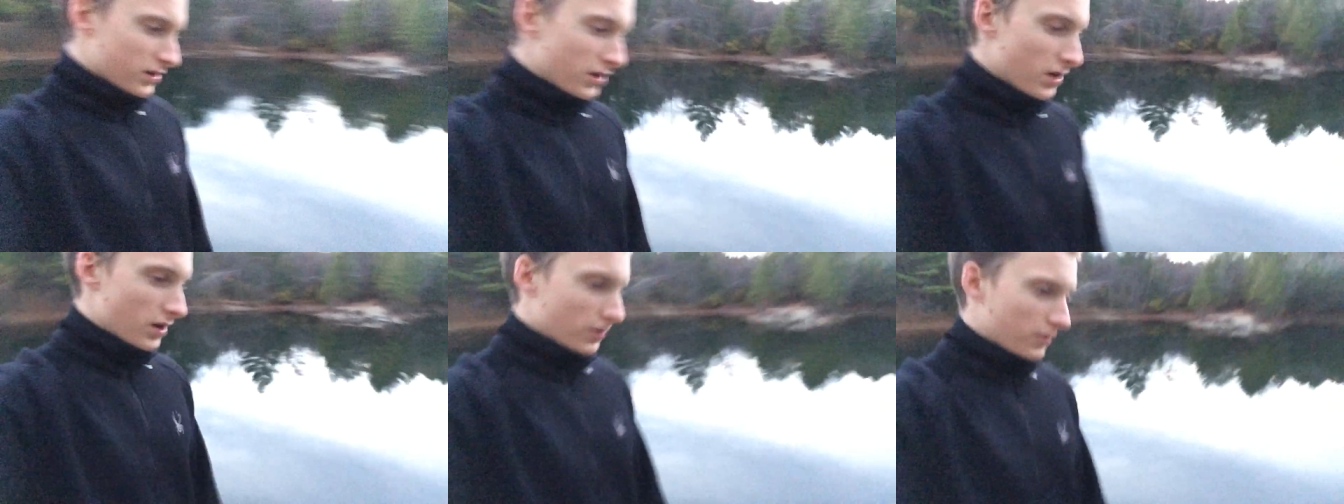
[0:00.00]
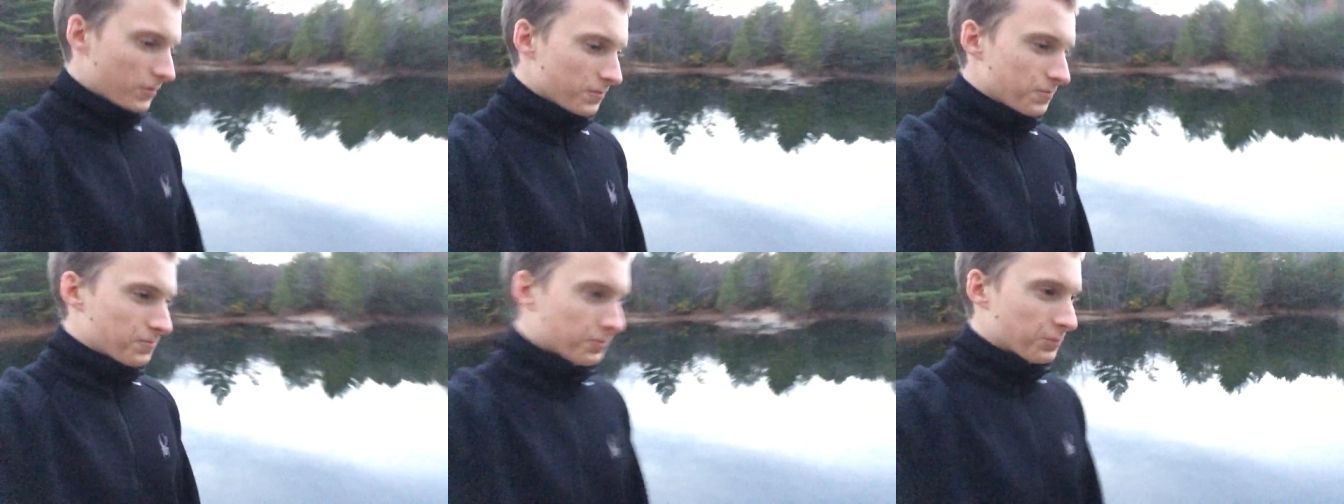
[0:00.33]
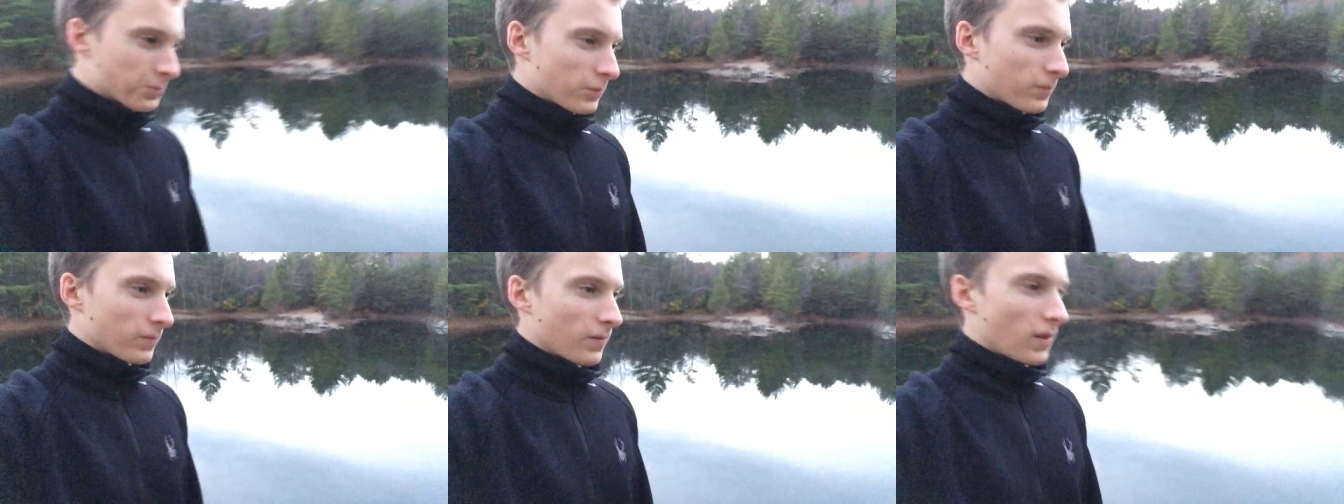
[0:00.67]
You know,
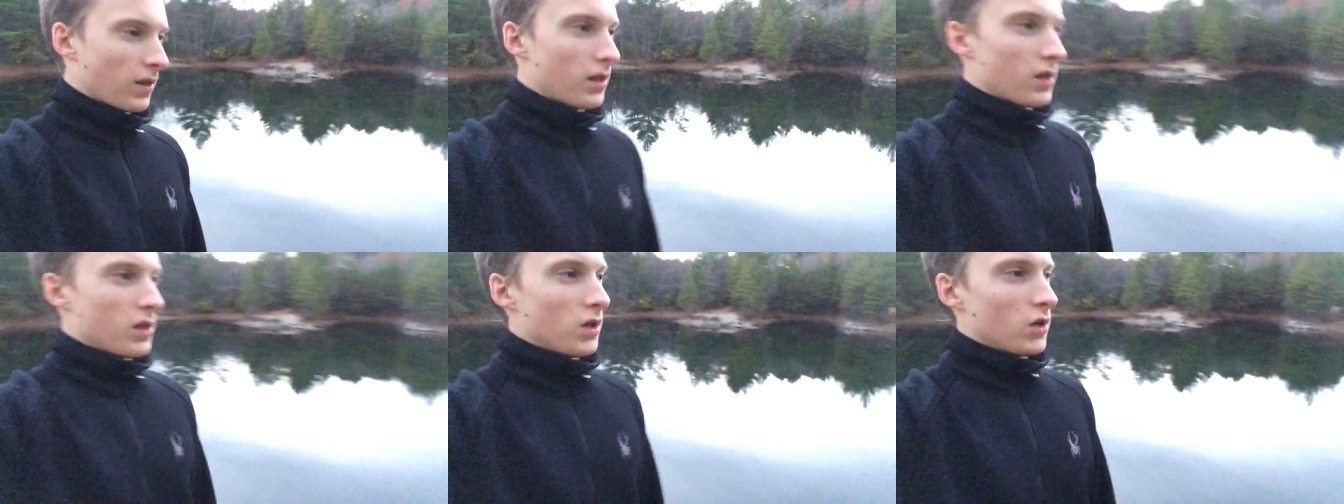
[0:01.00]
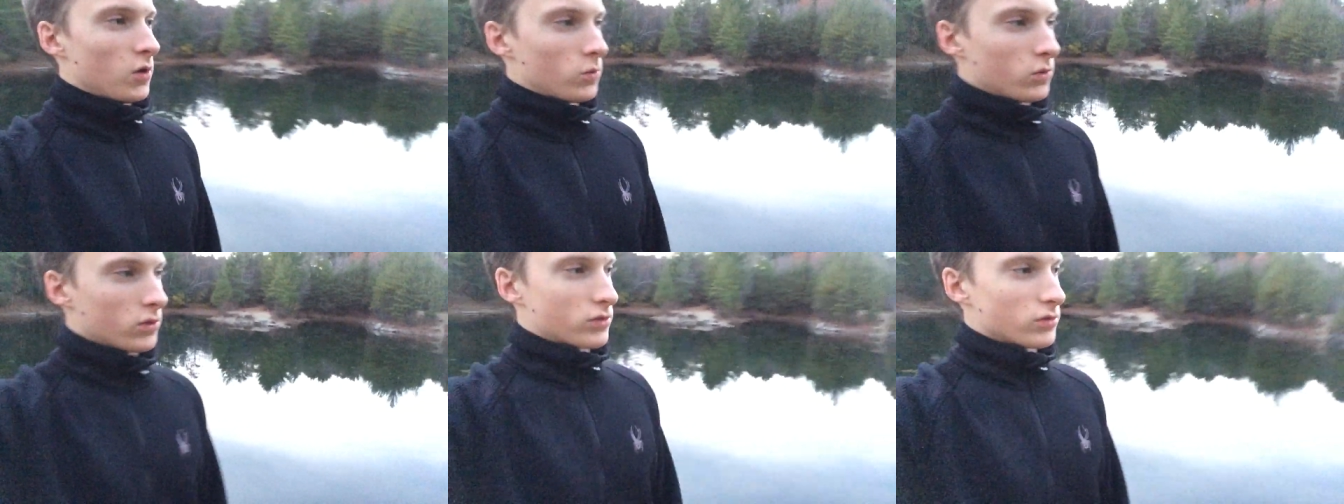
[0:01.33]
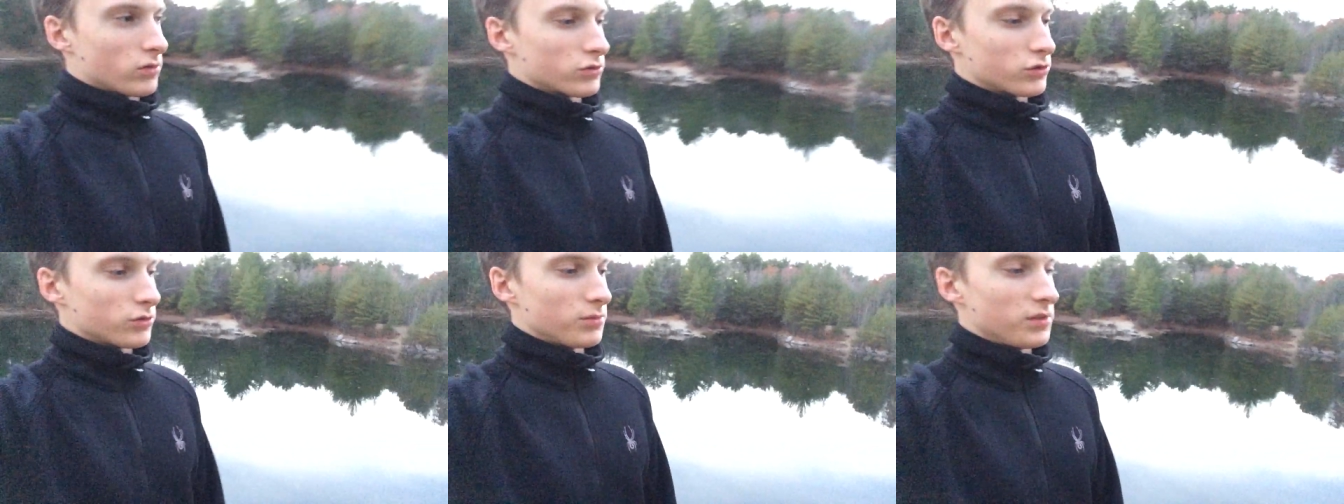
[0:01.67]
with
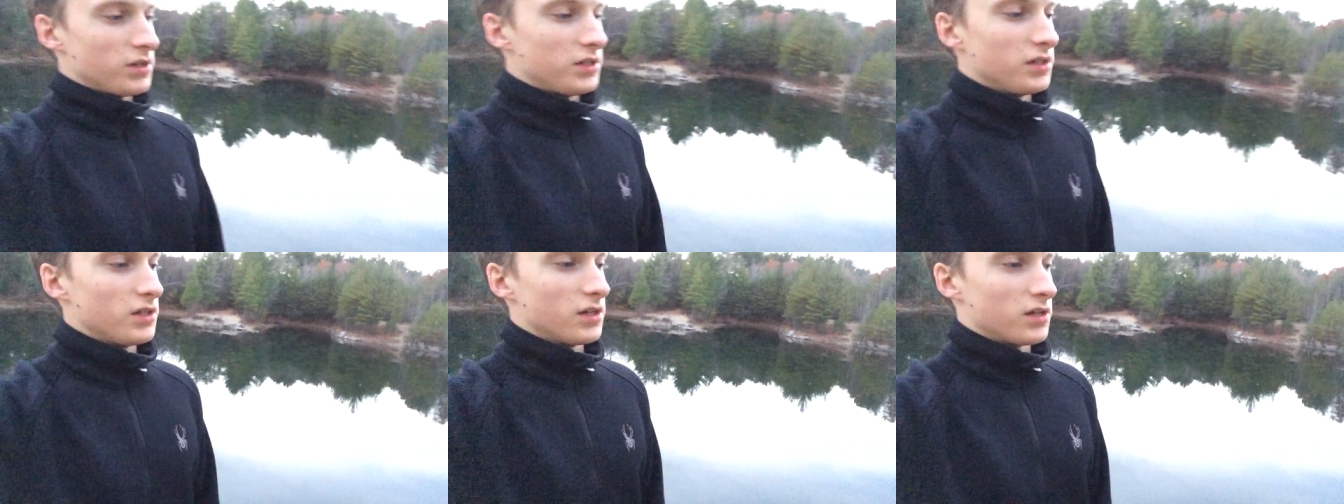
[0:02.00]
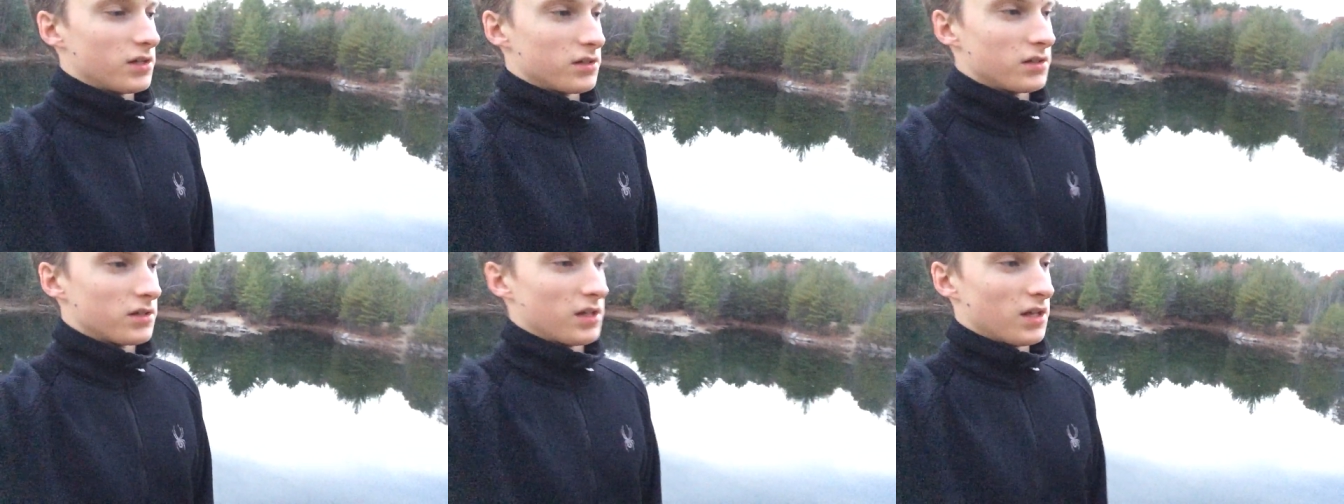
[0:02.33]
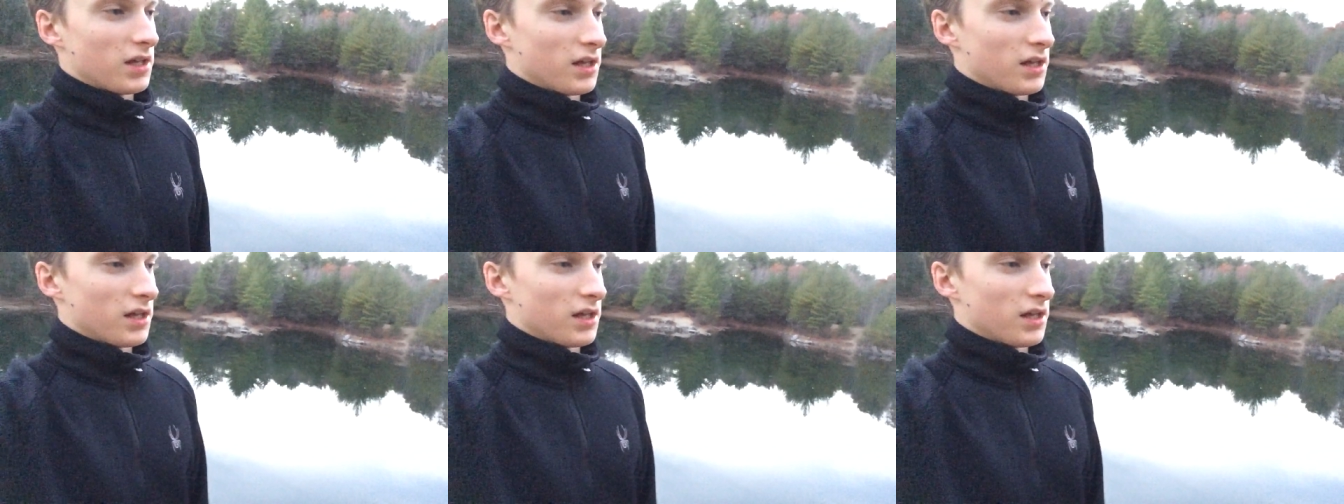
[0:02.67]
social media